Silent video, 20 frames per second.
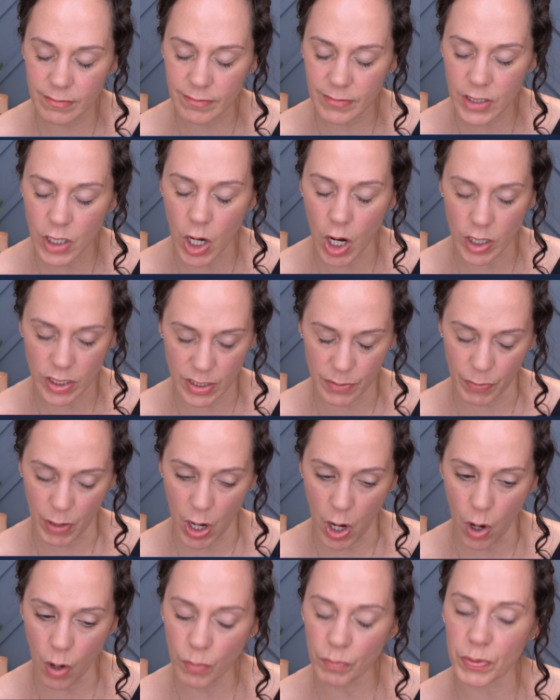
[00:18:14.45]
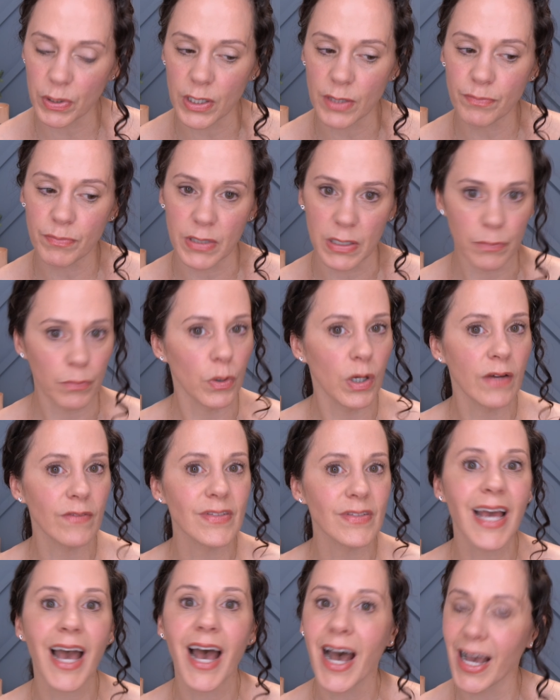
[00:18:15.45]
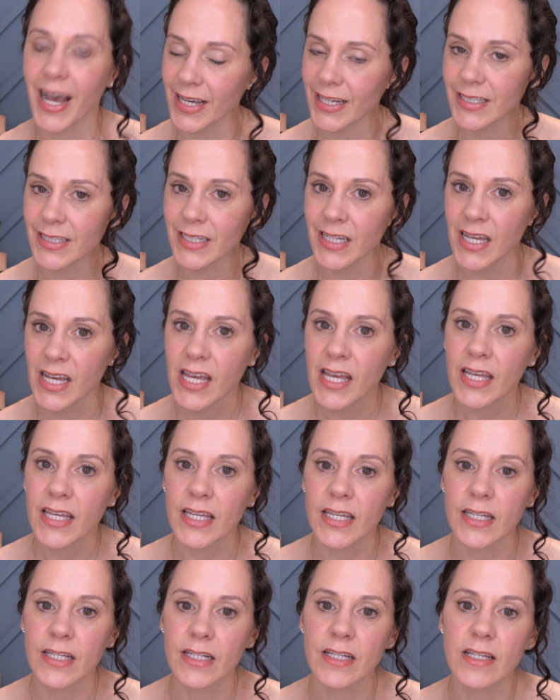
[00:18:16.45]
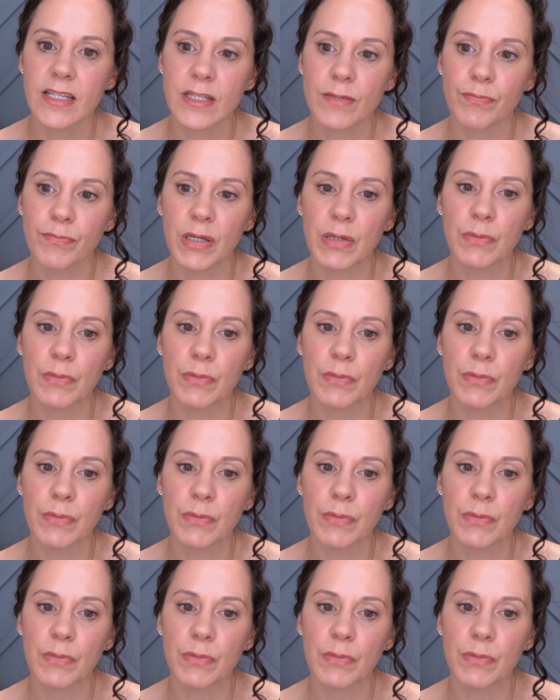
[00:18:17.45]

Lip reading: talked about, but people have died, is